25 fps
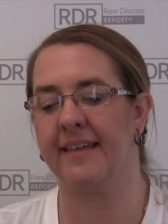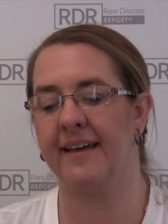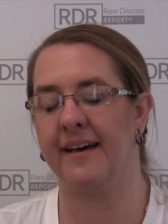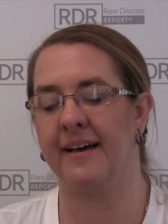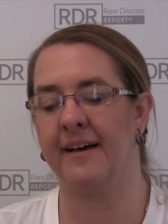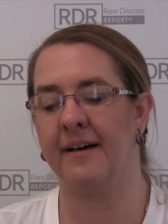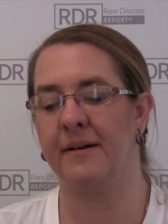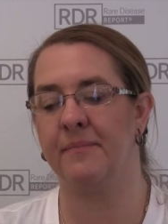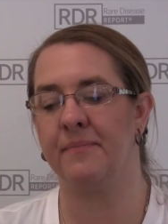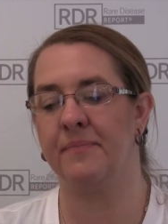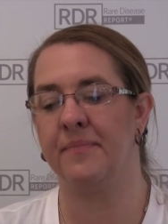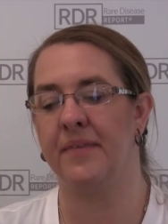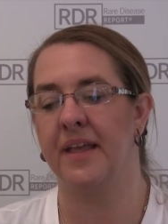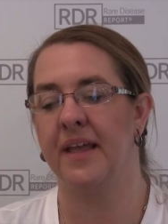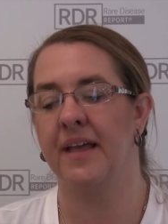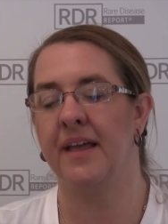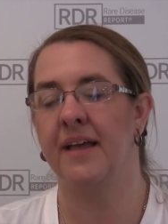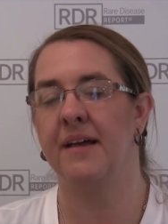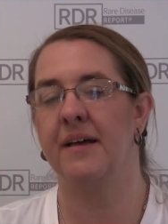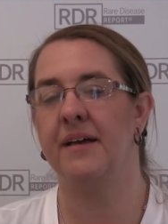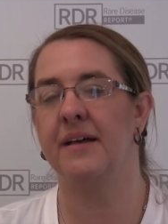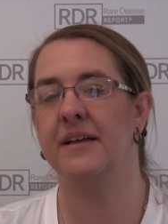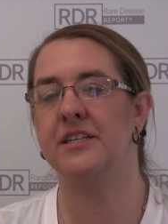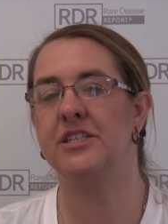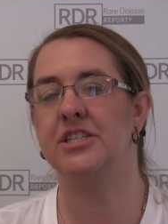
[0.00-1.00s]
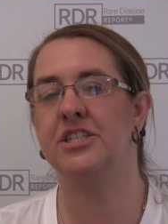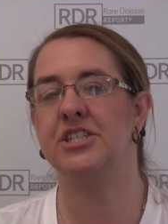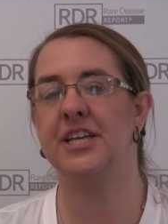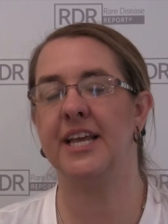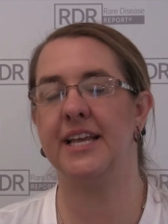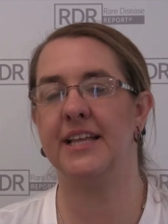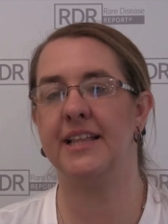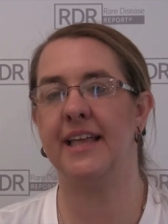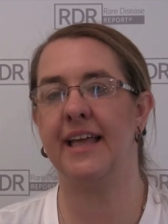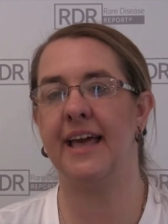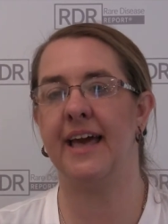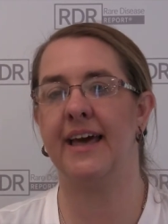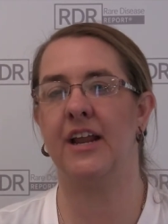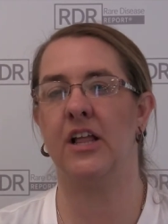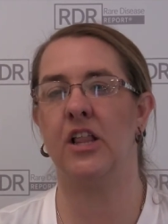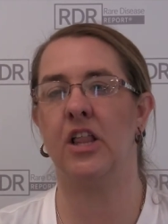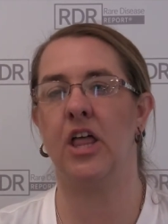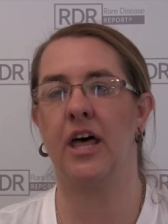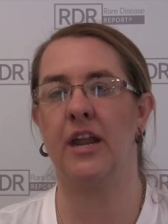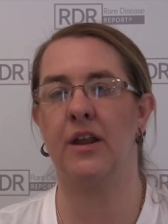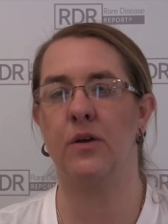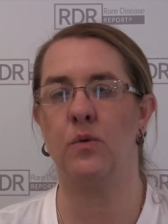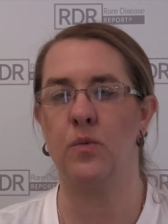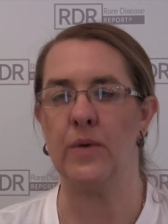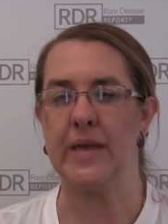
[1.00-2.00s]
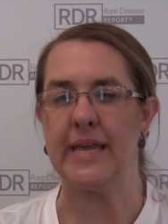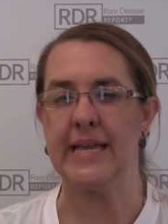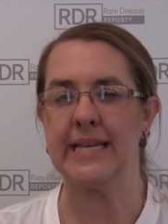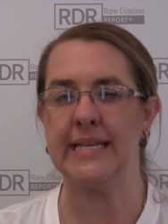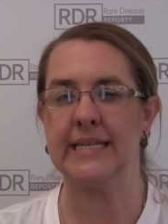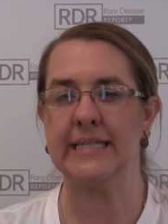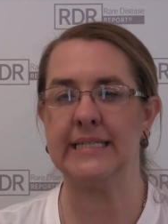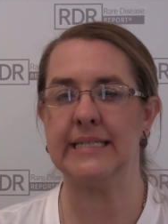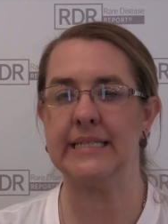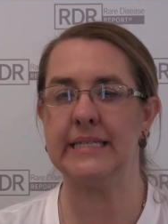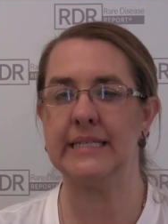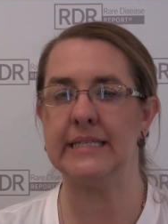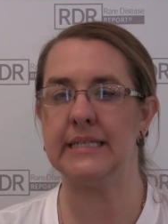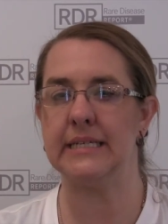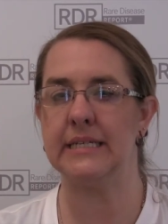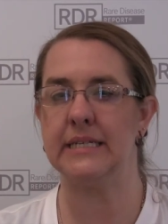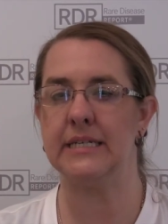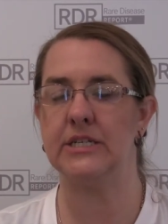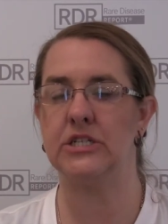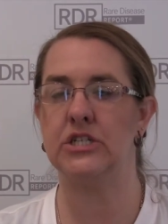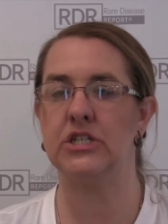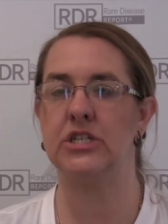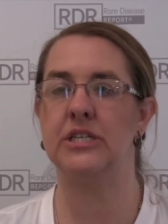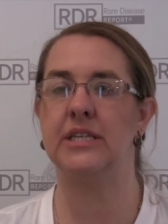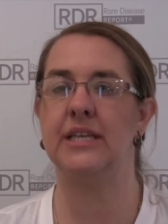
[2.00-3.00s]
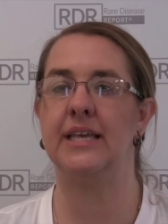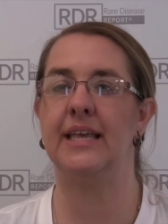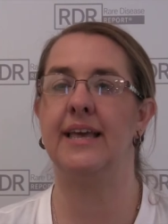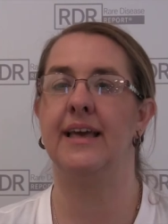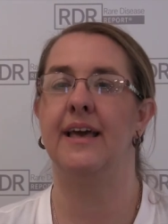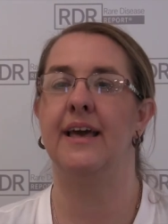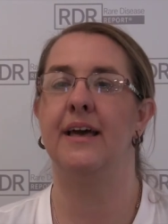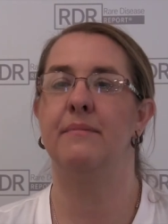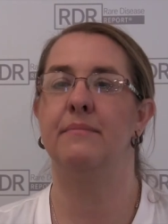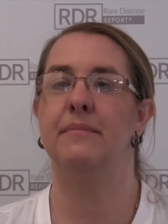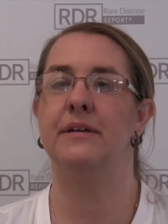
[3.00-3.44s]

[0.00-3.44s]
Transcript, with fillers: Um, Shaylee had a lot of weaknesses initially,